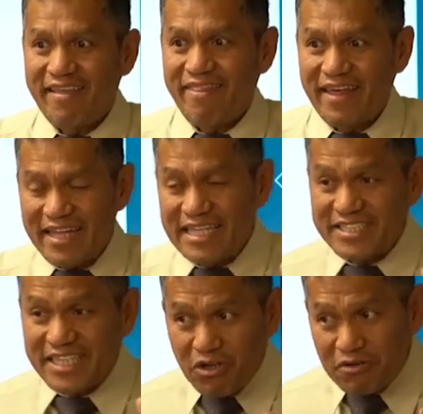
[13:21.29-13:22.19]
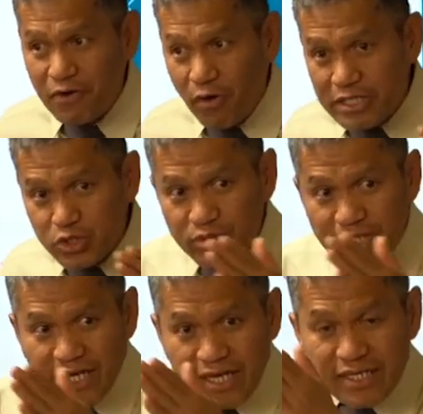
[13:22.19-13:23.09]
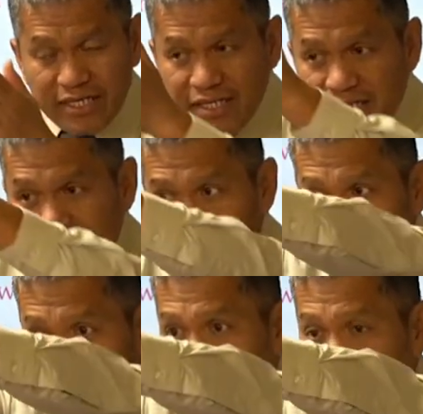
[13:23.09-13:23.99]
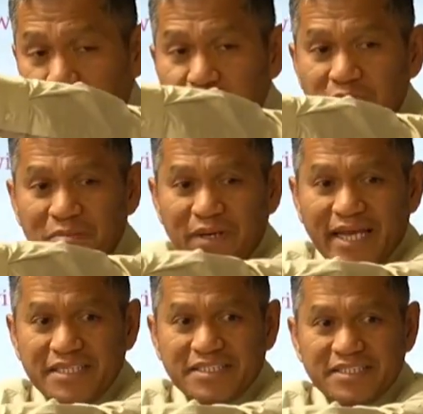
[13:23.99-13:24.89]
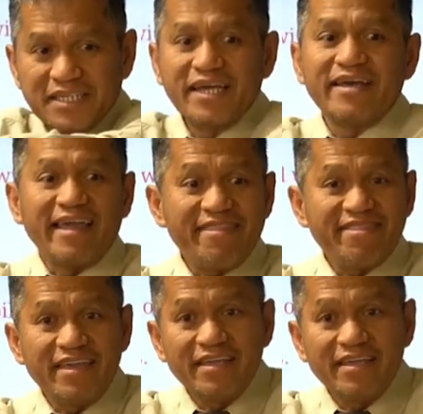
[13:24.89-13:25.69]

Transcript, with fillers: That instead of going to the most holy place, they think